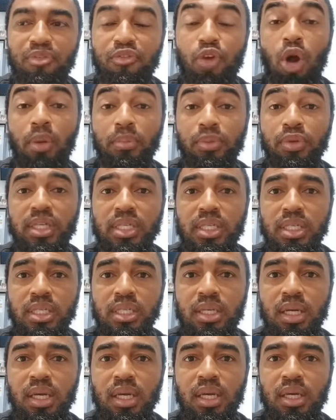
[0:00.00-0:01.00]
of
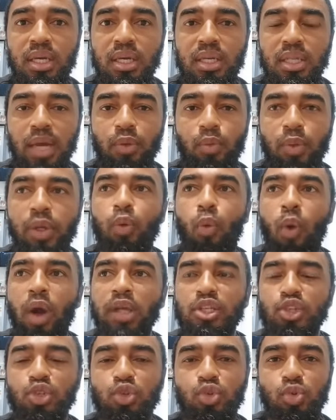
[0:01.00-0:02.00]
community that we
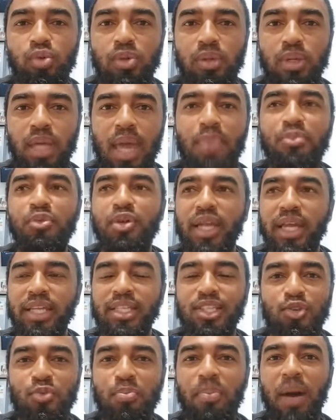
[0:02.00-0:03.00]
want to emulate
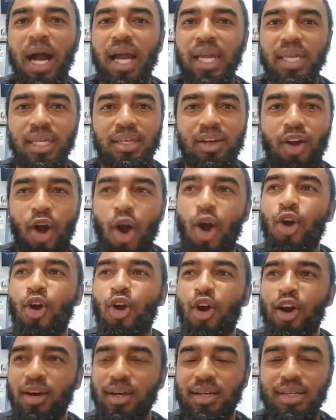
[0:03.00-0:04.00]
Dubai, Hong
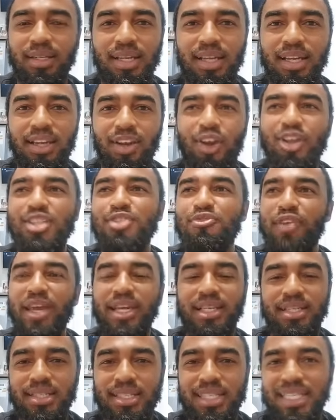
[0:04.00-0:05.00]
Kong, Las
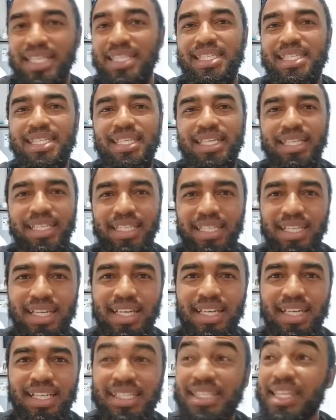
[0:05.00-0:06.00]
Vegas, Sun City,
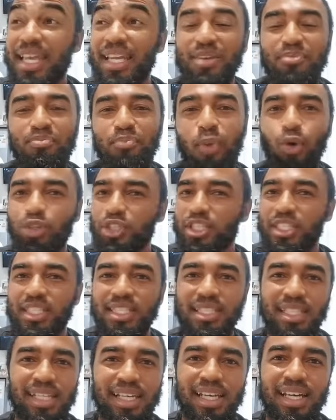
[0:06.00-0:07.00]

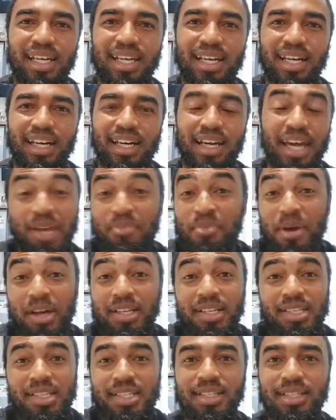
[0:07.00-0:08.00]
Stellenbosch, uh,
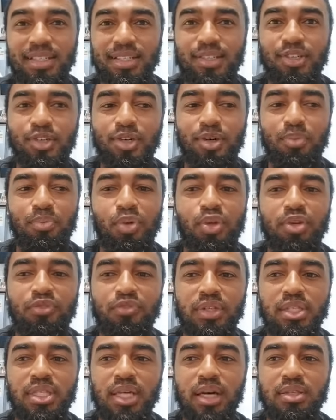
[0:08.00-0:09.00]
Hermanus. You know,
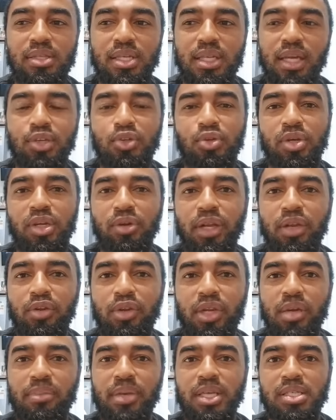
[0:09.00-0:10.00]
beautiful towns that are doing really,
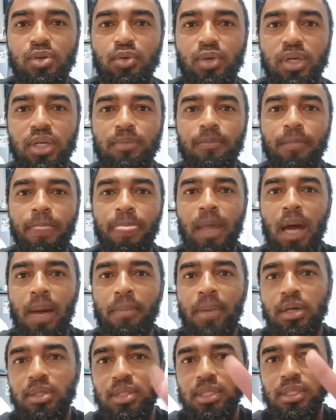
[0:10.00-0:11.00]
really amazing work.
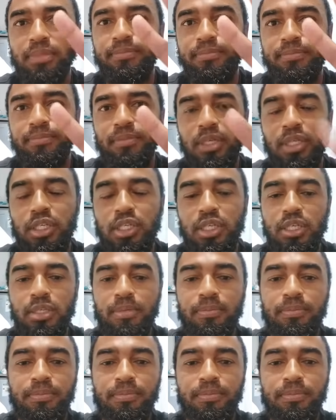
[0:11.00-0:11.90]
I'm out. Cheers.